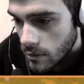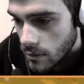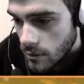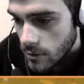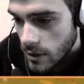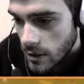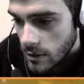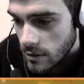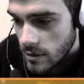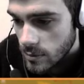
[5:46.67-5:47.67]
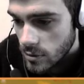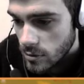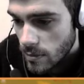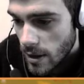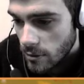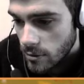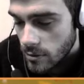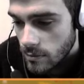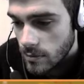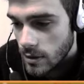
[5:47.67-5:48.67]
Okay, that seems to about
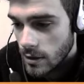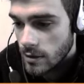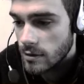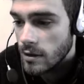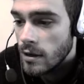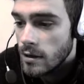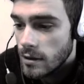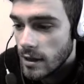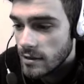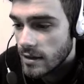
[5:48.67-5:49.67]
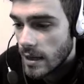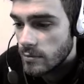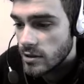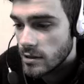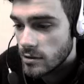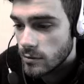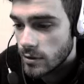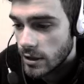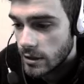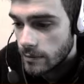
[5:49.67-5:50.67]
be it. The next campsite is over
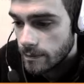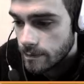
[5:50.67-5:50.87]
there.